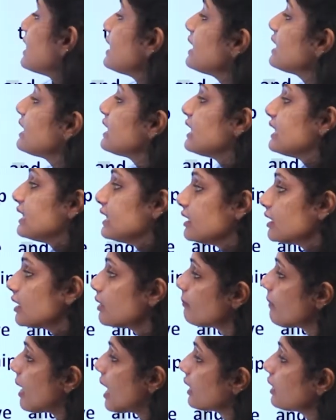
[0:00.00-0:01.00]
think in a
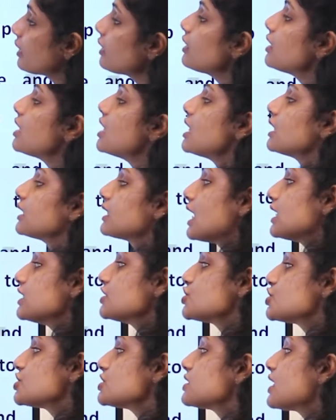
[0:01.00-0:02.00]
linear manner.
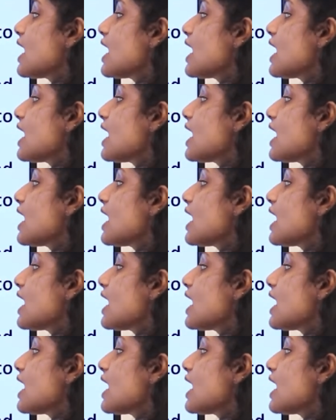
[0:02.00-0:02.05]
Culture